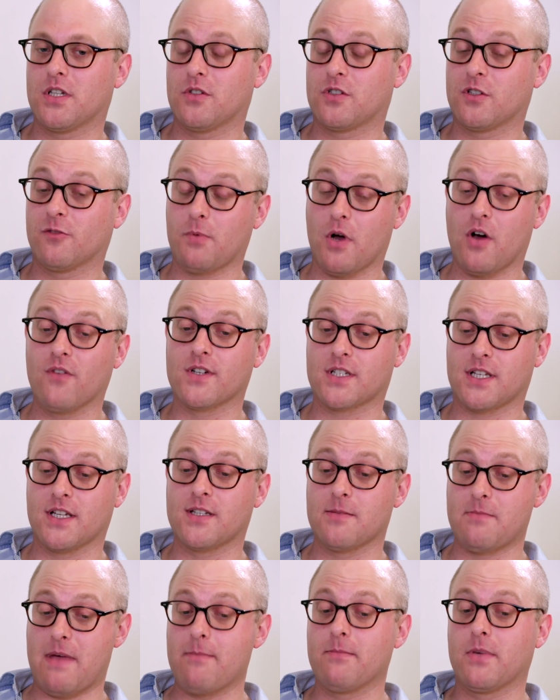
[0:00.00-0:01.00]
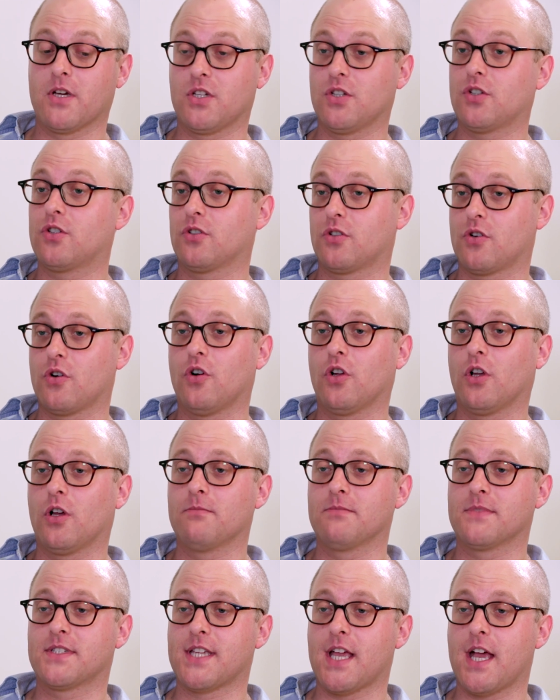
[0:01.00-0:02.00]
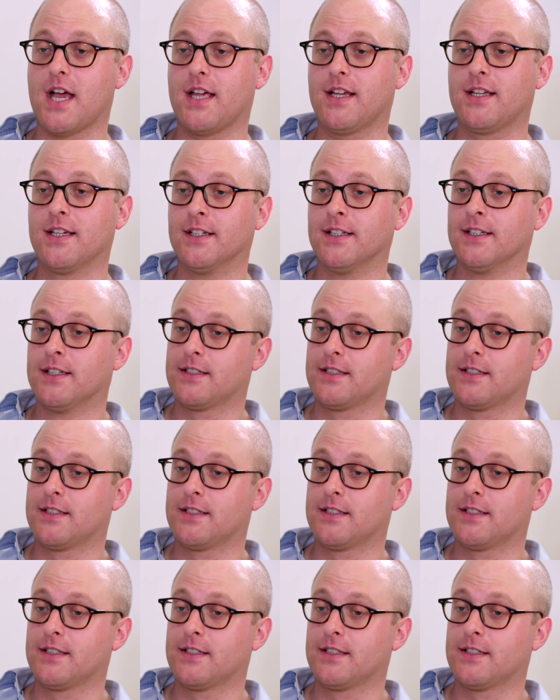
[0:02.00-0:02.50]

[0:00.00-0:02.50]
do stuff. But obviously, as a member, you could call up and say,